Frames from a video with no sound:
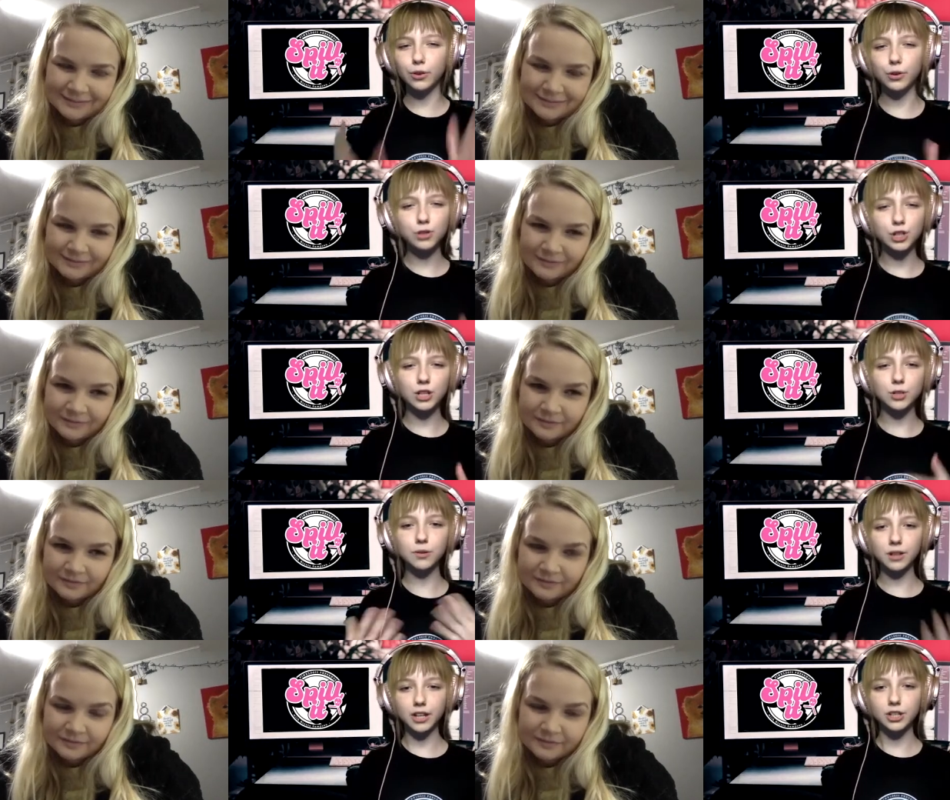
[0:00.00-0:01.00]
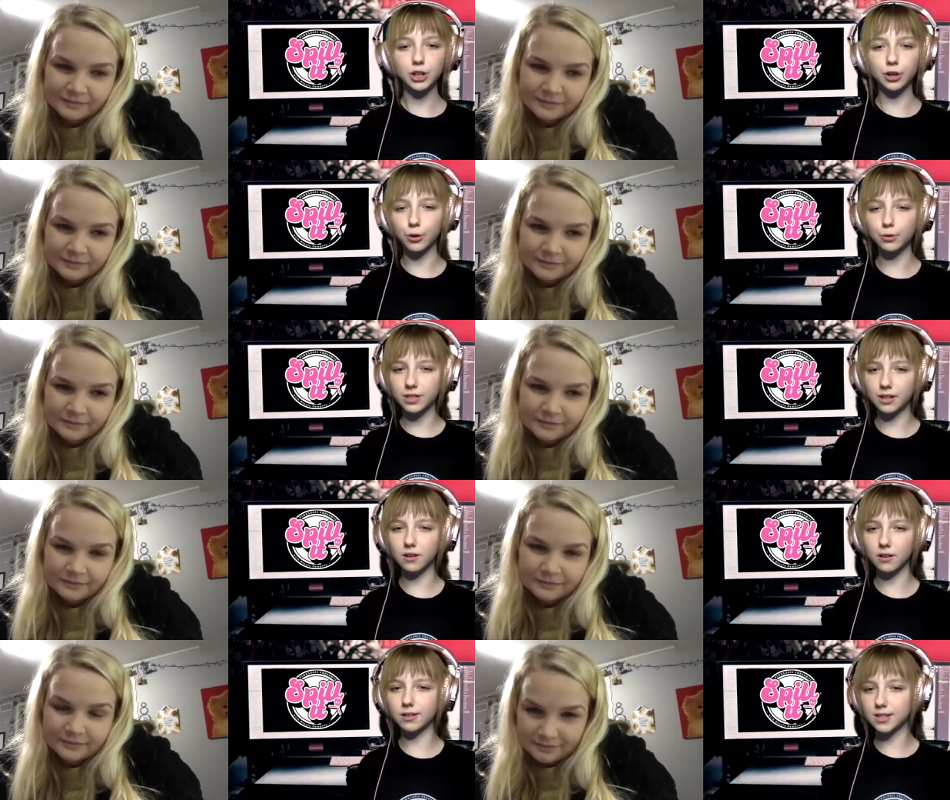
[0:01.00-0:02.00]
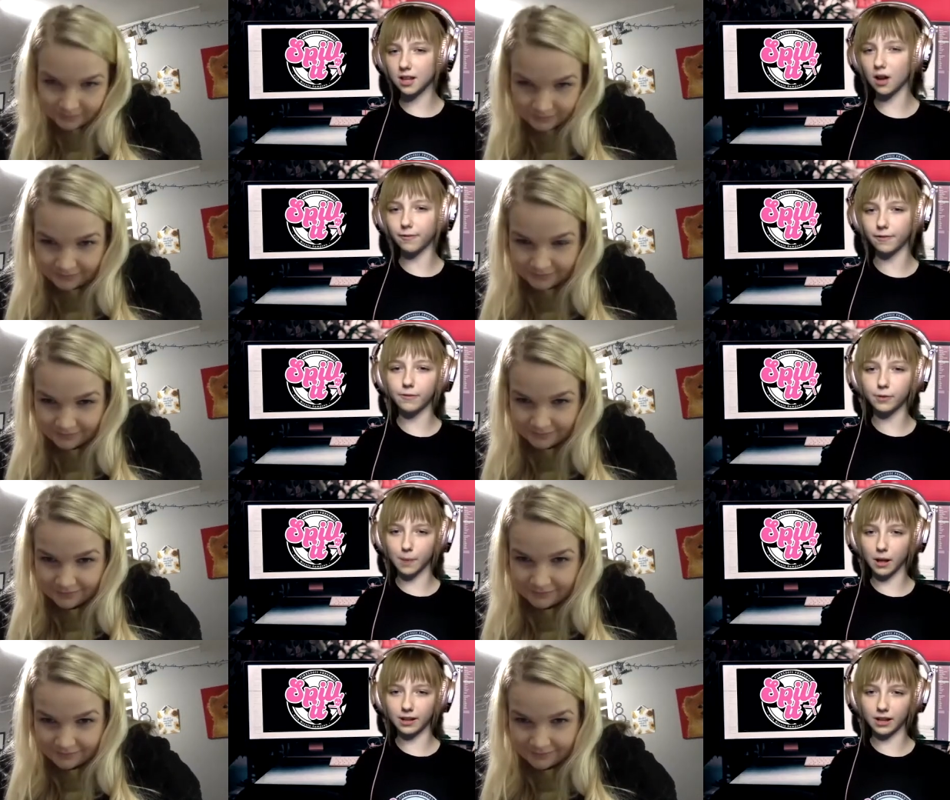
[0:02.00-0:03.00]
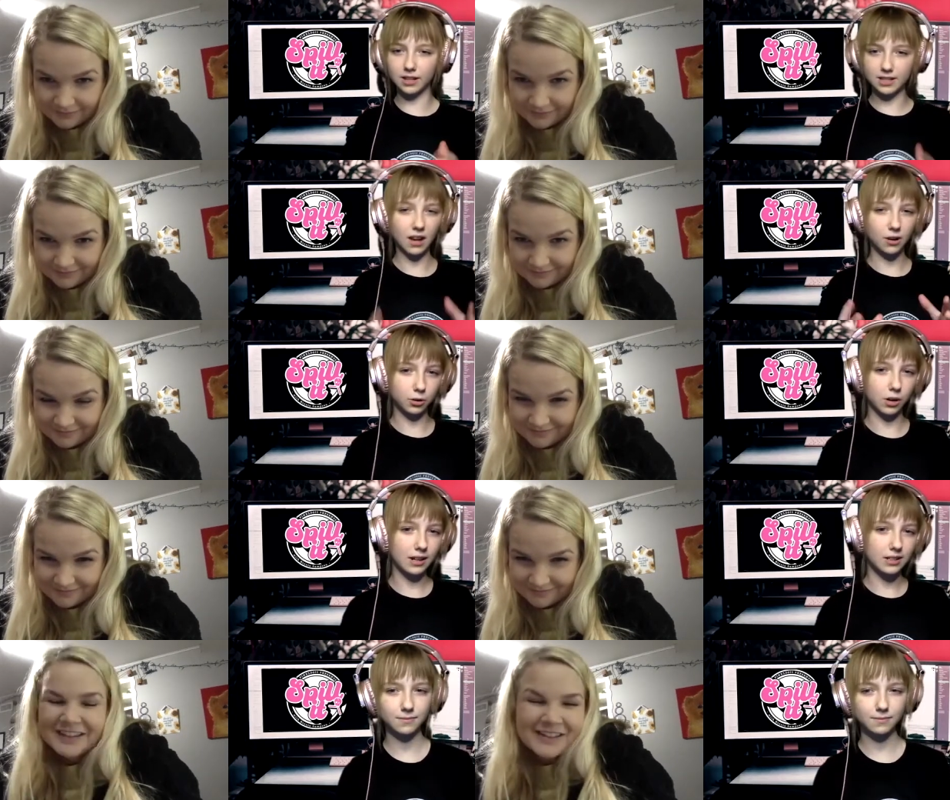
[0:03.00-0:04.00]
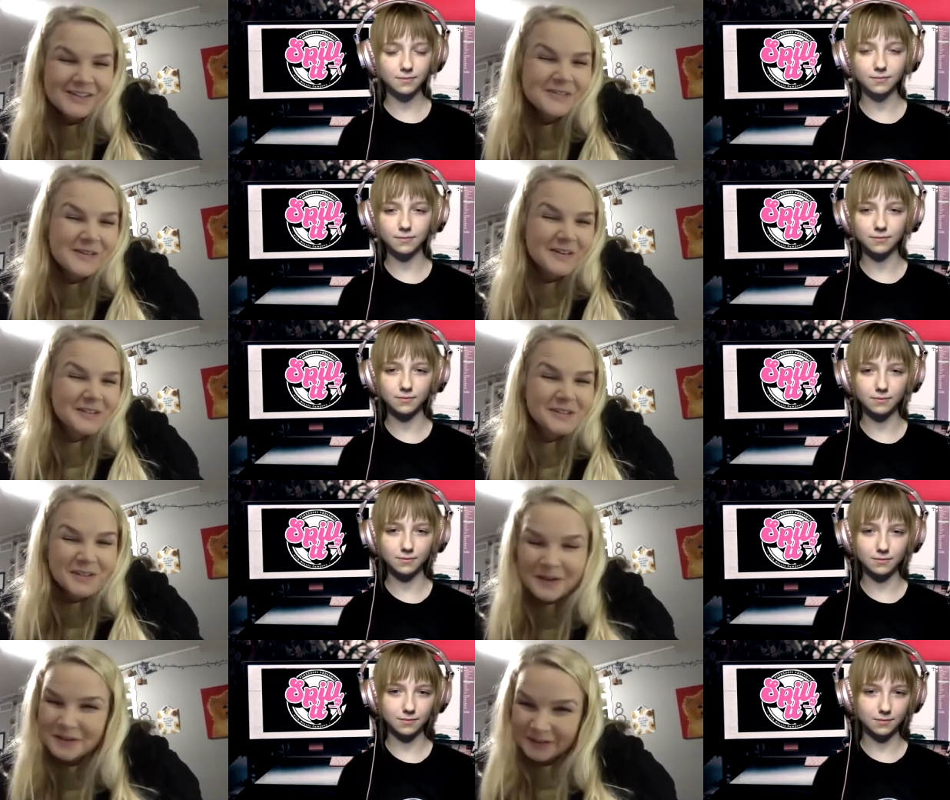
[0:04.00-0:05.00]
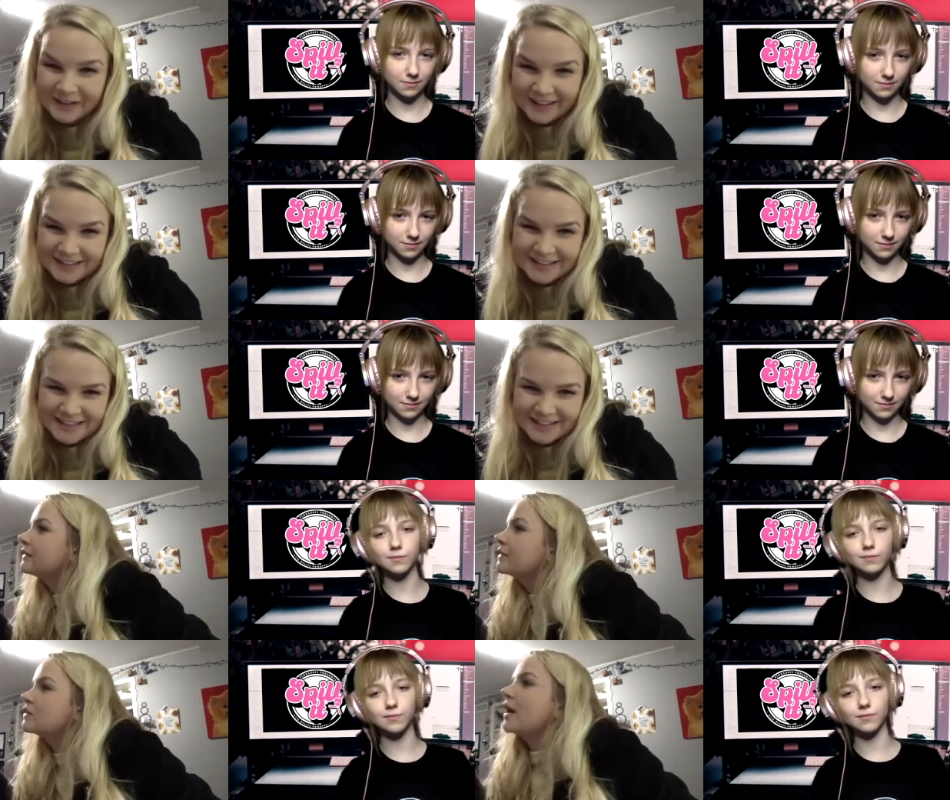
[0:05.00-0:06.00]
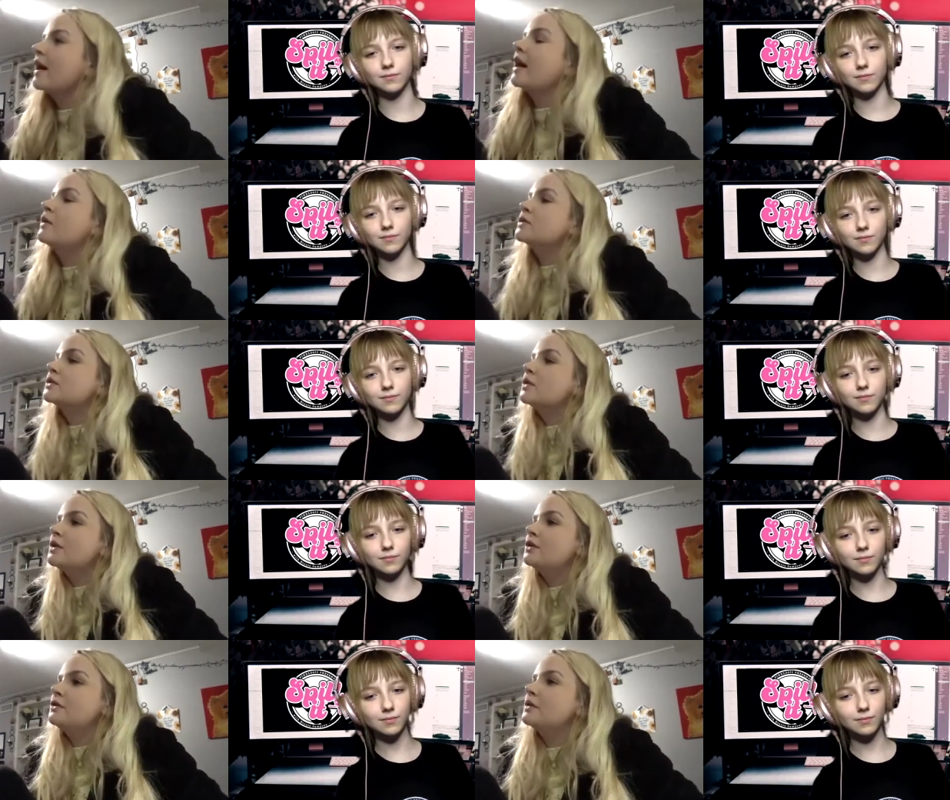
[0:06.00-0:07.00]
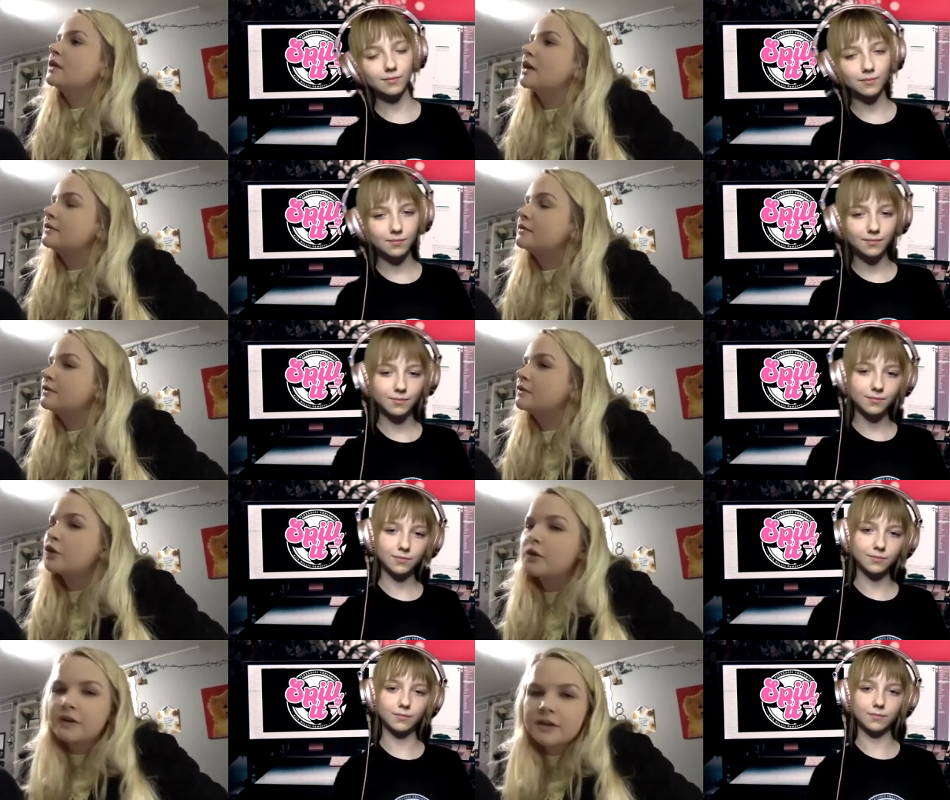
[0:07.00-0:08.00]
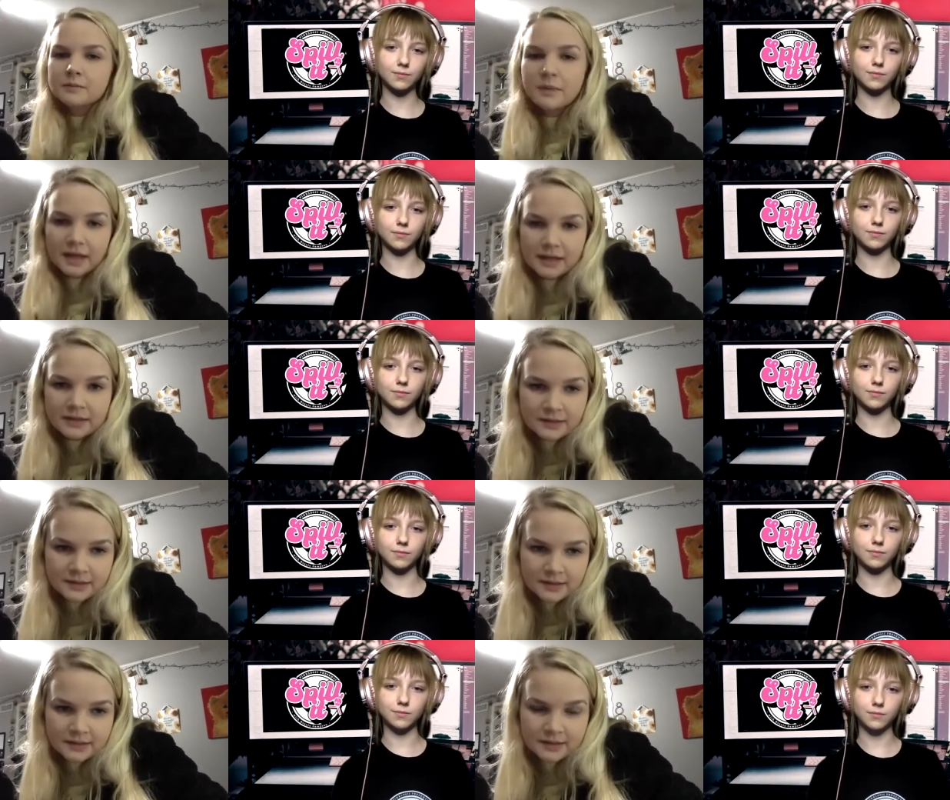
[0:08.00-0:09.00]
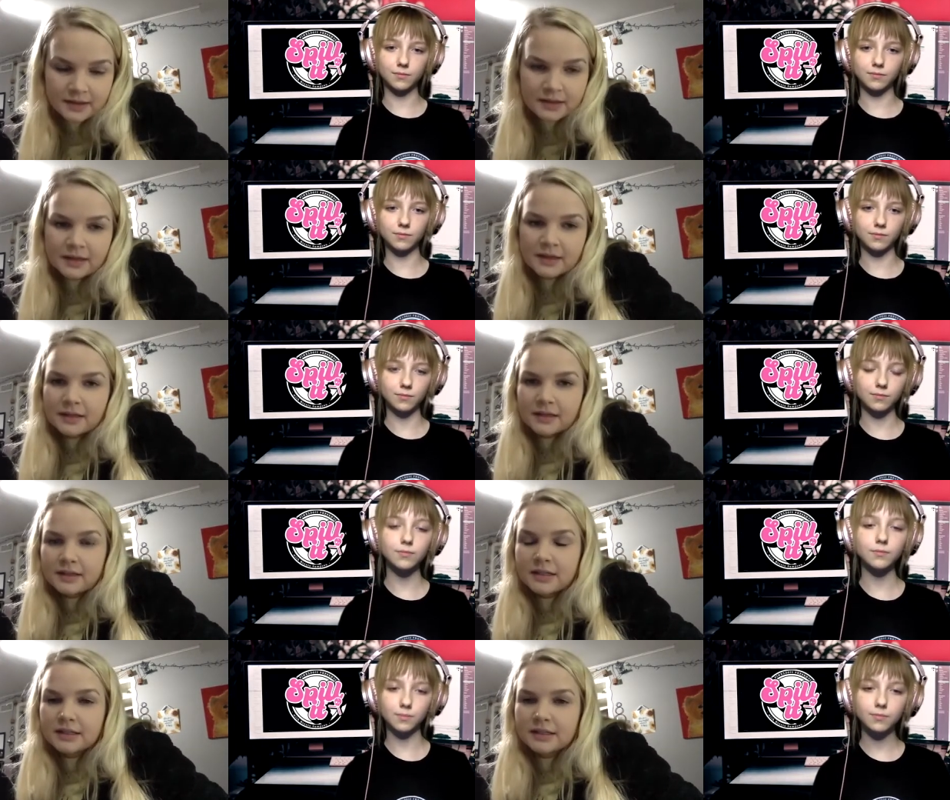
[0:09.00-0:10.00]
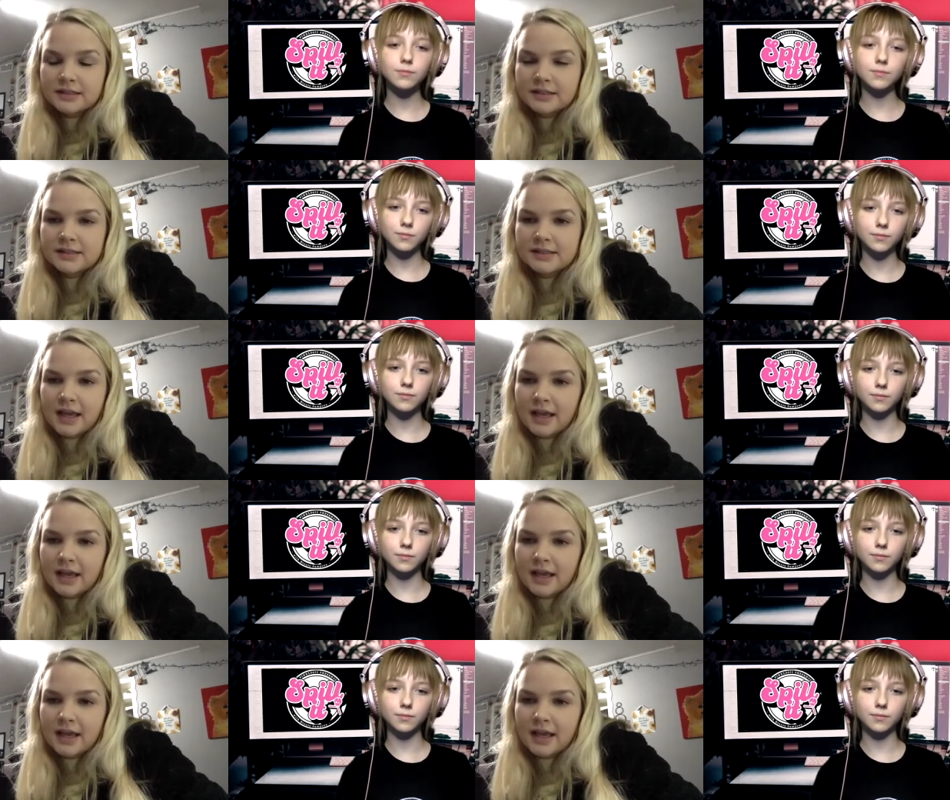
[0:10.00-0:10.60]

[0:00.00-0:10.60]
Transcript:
Speaker 1: You just released your new single, Self Love Rebellion. Is that correct? You are so
Speaker 2: correct. So I was going through a lot of growing pains. Needless to say,